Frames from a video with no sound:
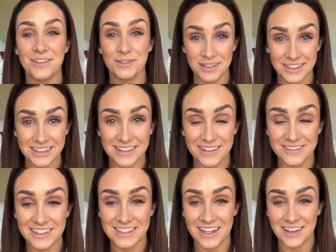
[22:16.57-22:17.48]
I really
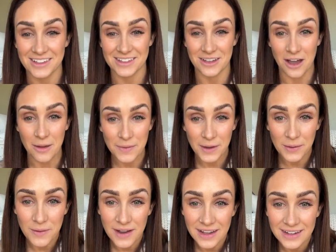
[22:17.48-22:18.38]
love the telescopic
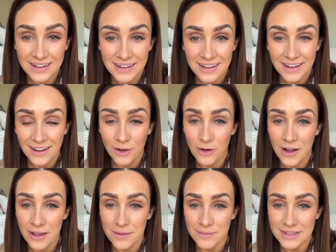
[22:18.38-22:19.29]
one. Oh,
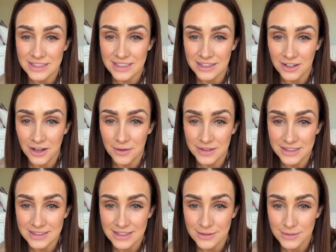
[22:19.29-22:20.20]
I am missing
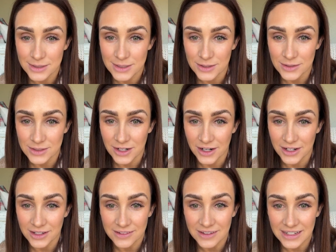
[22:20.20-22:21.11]
comments. I'm so
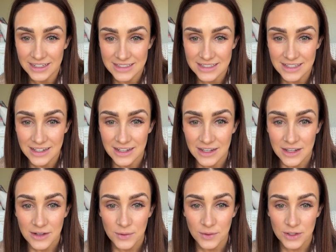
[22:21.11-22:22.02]
sorry, you guys.
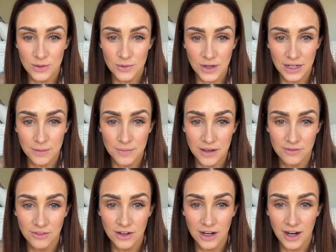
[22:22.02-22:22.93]
What do you
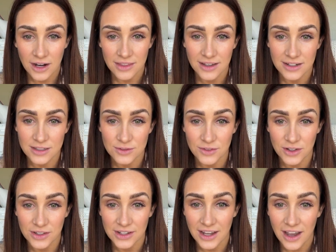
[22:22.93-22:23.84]
recommend for hair that is
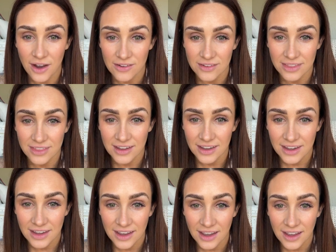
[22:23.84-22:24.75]
falling out,
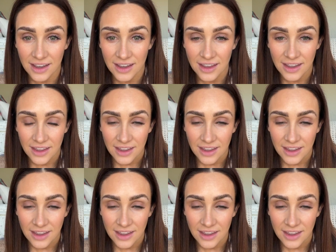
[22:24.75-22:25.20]
thinking,